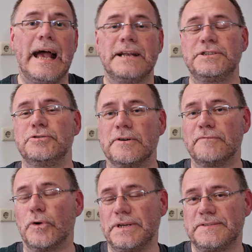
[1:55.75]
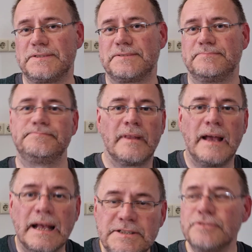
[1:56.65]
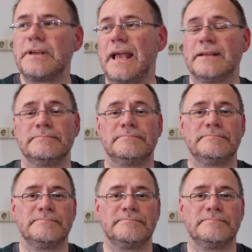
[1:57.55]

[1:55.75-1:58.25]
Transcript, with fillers: add your voice and you can